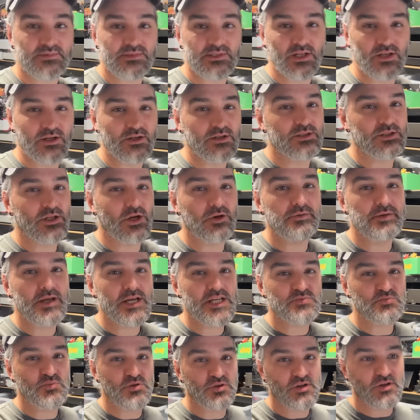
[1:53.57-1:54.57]
I look so
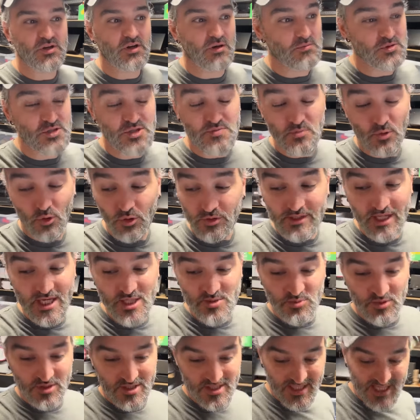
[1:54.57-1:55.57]
desperate, don't I? I'm just more
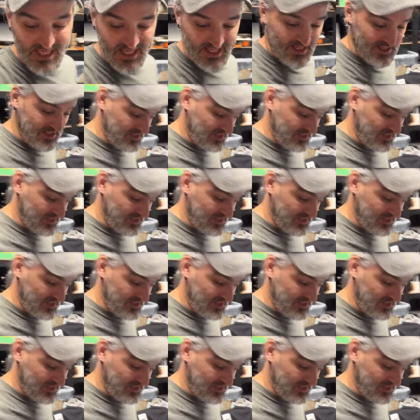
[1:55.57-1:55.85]
desperate to get it